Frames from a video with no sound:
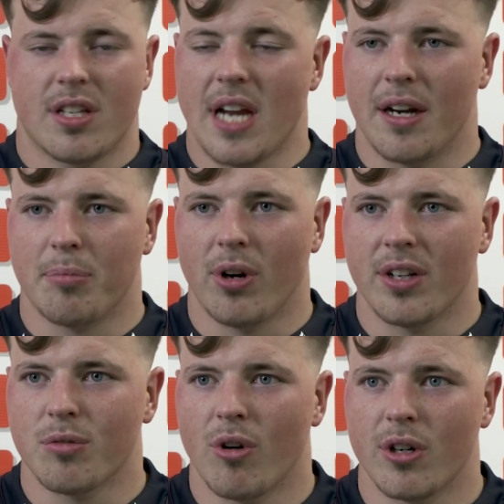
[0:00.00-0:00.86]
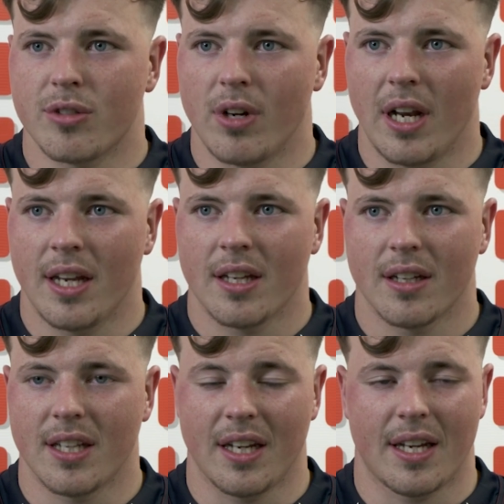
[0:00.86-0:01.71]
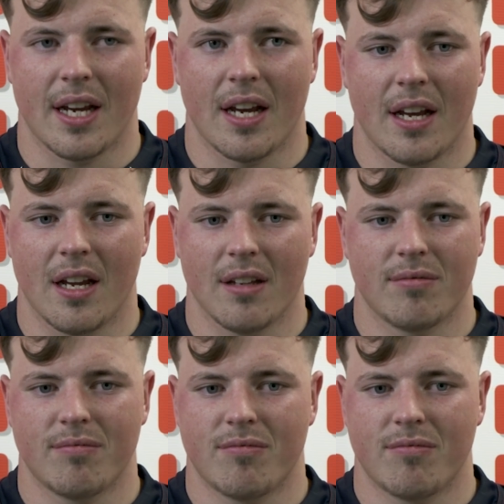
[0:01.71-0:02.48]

hard to put into words, really. I think it